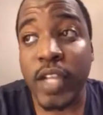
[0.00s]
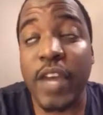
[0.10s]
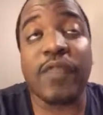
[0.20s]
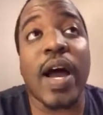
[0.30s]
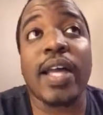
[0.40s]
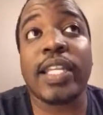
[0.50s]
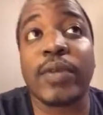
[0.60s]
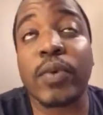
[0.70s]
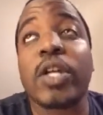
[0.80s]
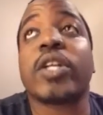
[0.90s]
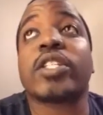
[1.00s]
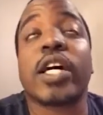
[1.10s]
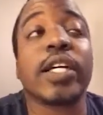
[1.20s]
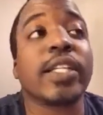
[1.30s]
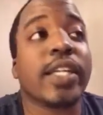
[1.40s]
It finally reared
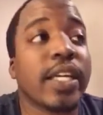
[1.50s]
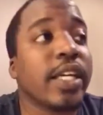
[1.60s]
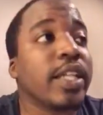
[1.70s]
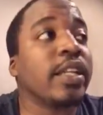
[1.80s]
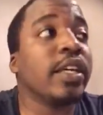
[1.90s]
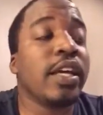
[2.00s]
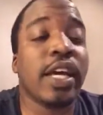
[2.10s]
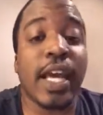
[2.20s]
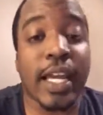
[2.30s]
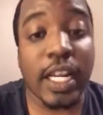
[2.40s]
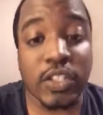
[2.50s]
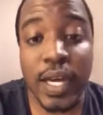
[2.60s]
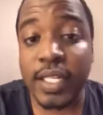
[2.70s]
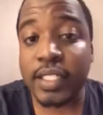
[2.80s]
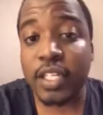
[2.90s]
its ugly head. And I
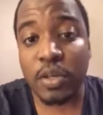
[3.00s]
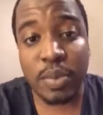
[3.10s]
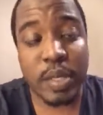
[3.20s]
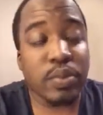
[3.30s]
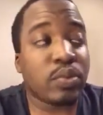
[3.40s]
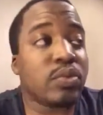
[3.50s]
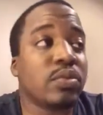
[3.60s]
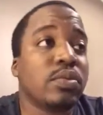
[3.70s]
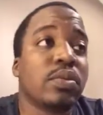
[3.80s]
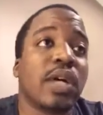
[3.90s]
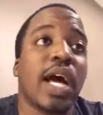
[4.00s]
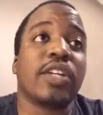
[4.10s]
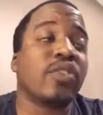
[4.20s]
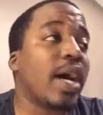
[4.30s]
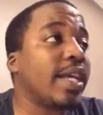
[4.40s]
tried to tell people,
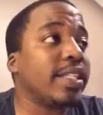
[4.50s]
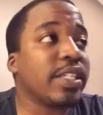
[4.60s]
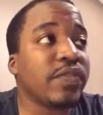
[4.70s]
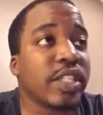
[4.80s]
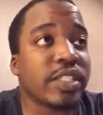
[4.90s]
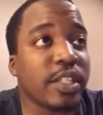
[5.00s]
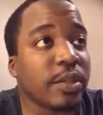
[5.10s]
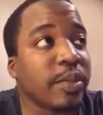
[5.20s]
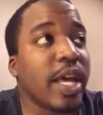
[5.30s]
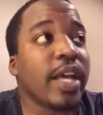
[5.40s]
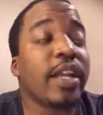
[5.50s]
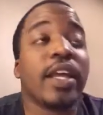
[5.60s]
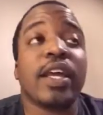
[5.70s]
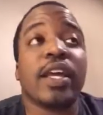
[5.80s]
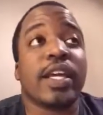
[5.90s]
I tried to convince them that
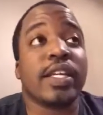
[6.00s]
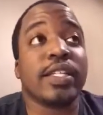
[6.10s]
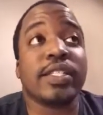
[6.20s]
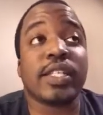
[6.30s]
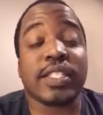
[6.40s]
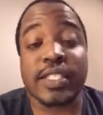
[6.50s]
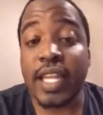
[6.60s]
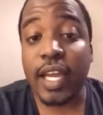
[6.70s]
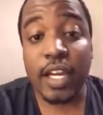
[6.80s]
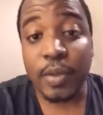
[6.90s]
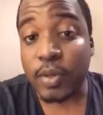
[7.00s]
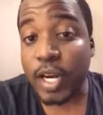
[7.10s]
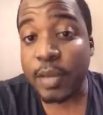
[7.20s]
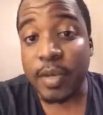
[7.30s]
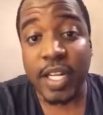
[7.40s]
he's a slight
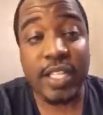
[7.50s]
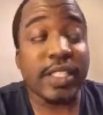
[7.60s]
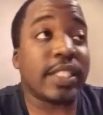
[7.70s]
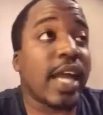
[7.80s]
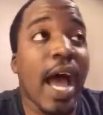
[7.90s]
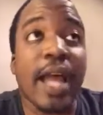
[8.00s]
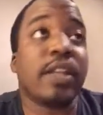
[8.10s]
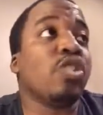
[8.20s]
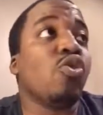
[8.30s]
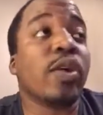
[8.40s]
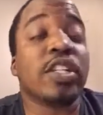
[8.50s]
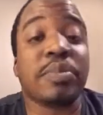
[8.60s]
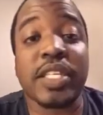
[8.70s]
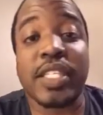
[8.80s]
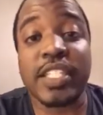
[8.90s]
upgrade, but he's not going to
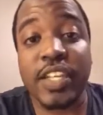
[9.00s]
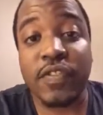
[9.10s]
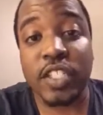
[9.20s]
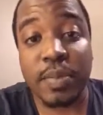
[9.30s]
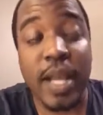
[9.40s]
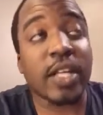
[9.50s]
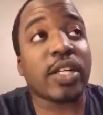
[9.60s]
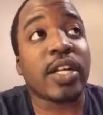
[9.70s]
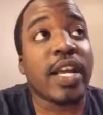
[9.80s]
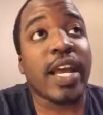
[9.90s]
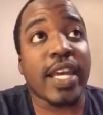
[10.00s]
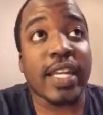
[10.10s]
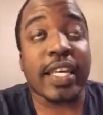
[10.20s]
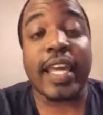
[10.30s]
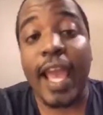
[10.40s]
be the difference maker
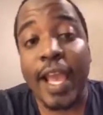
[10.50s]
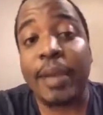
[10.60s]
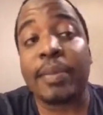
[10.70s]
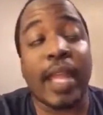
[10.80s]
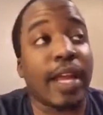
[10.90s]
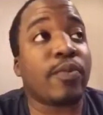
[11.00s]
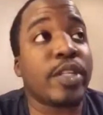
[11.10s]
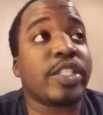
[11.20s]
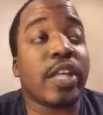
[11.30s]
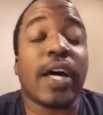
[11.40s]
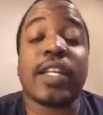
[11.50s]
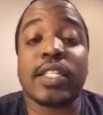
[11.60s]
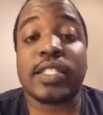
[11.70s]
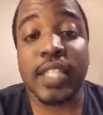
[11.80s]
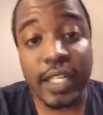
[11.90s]
in a game like we saw
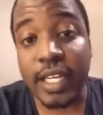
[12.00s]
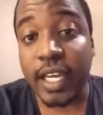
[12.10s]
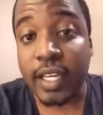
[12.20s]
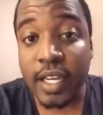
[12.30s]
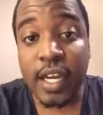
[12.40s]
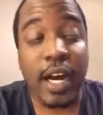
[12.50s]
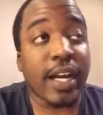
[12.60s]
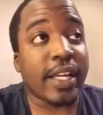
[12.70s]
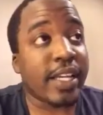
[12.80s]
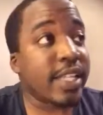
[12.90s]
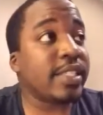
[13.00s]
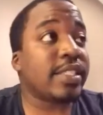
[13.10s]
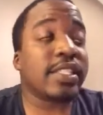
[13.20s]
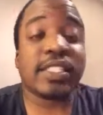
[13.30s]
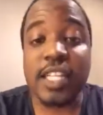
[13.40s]
this Sunday
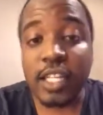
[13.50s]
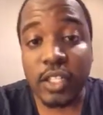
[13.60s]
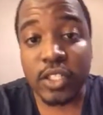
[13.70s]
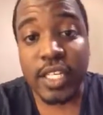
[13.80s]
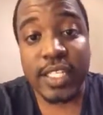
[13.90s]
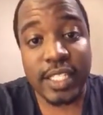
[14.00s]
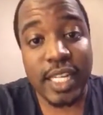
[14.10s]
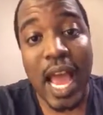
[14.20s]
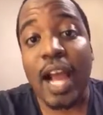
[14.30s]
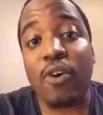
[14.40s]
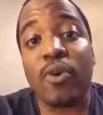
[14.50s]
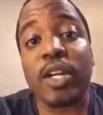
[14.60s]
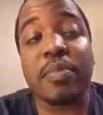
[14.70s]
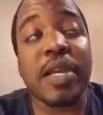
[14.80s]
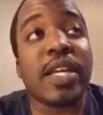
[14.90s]
against the Steelers. He's not
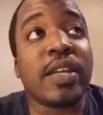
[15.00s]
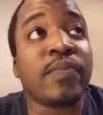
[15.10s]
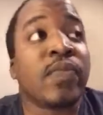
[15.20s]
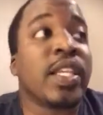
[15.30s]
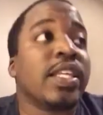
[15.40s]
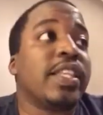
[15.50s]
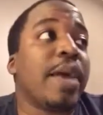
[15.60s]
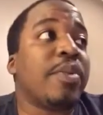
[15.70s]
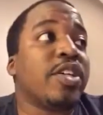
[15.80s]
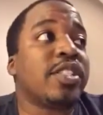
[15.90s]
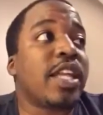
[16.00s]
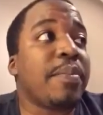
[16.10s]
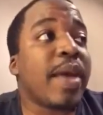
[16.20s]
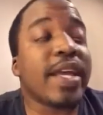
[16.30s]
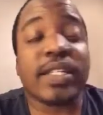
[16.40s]
going to be that person
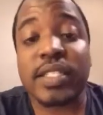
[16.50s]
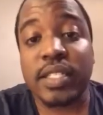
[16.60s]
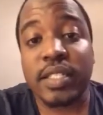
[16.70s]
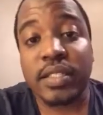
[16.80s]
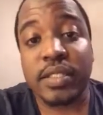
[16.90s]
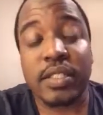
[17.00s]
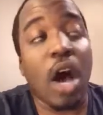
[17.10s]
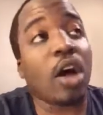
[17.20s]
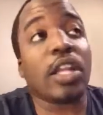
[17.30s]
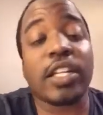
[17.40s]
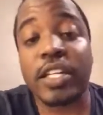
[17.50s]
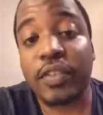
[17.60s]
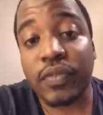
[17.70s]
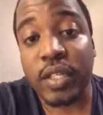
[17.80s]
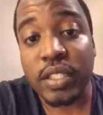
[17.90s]
that makes all of the
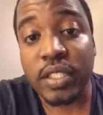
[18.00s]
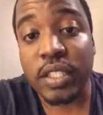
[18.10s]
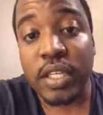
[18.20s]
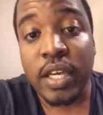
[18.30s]
difference.